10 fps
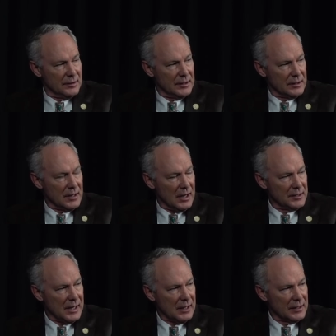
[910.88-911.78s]
the
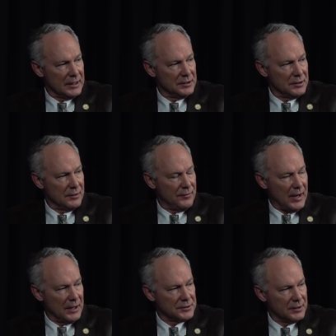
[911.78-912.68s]
condyle into the
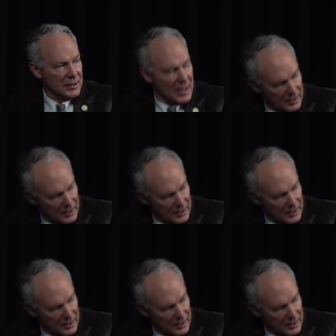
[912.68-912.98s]
fossa,